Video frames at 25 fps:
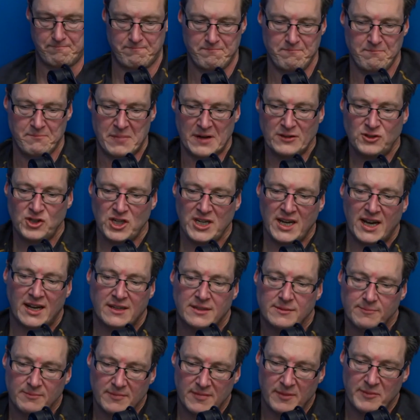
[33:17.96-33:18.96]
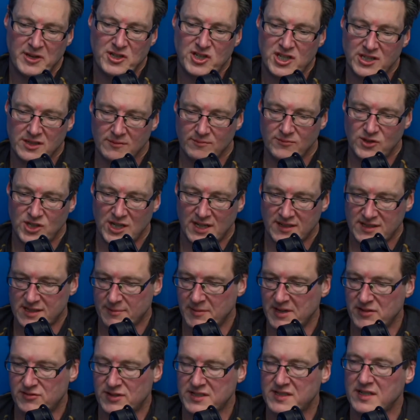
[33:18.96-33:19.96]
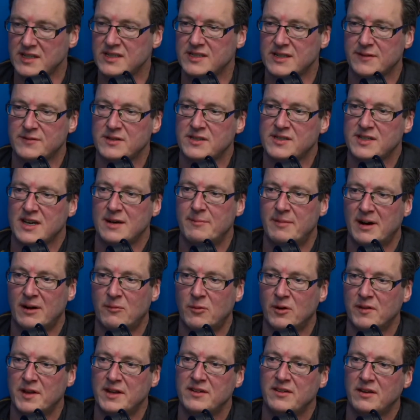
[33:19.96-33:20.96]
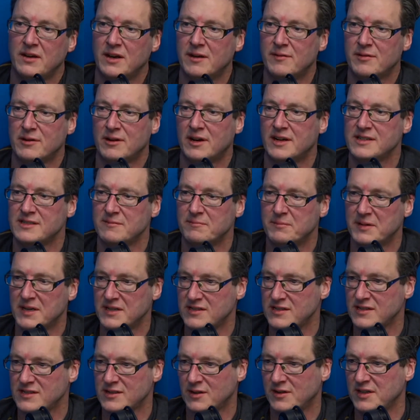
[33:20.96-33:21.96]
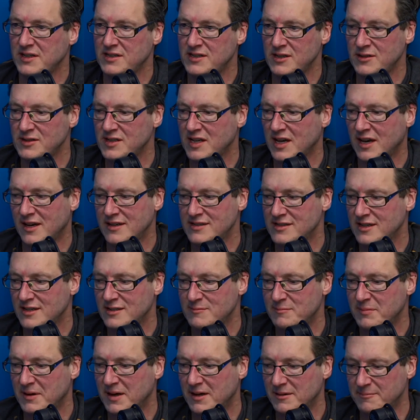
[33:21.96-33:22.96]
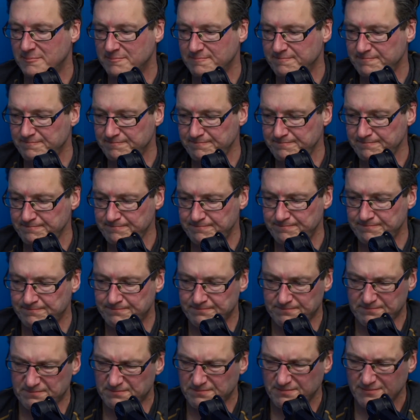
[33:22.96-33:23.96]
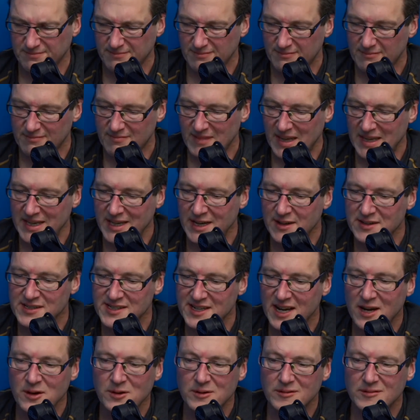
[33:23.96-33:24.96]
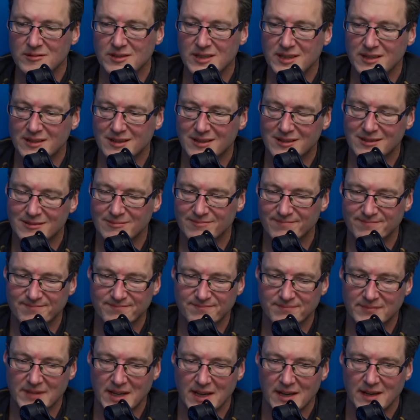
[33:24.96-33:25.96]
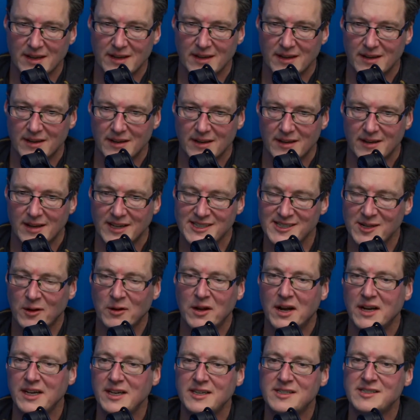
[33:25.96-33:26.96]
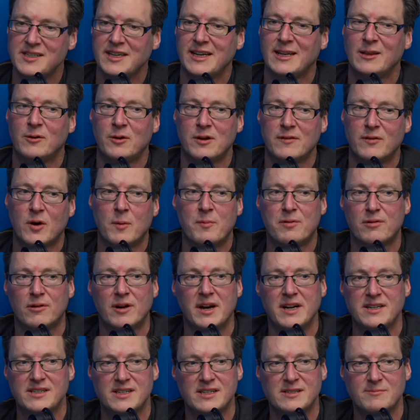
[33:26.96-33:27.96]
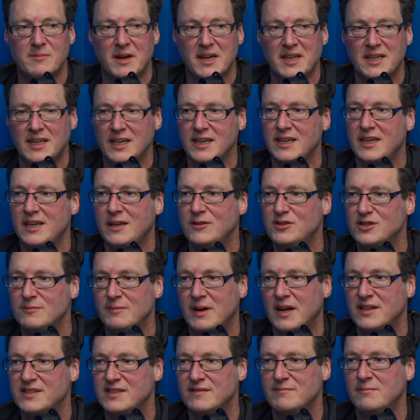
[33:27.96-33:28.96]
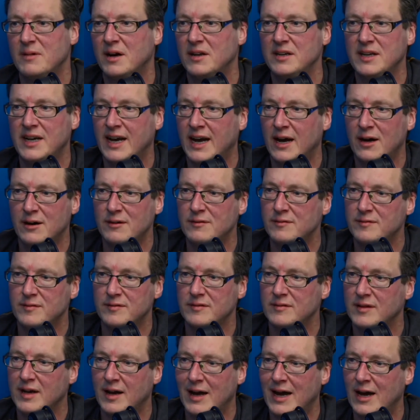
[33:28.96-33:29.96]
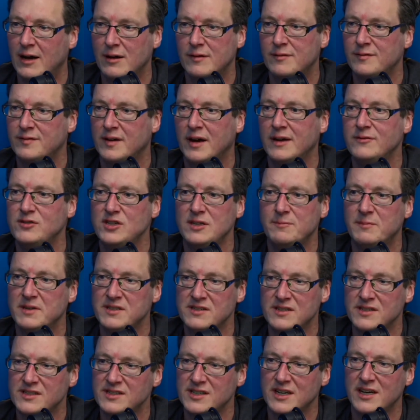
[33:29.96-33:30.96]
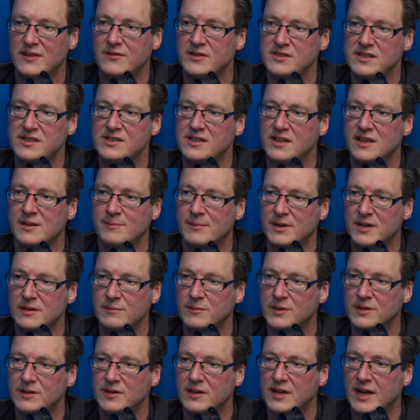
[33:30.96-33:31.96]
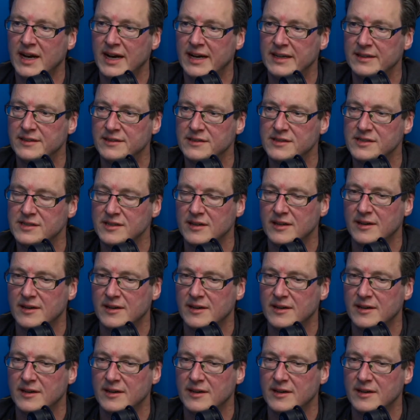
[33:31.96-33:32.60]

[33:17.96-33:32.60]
But she had some interesting stuff to say about what they're doing at Verizon Business on these use cases. But there's no. It's not like you see a lot of operators making huge amounts of money out of 5G business services at the moment, and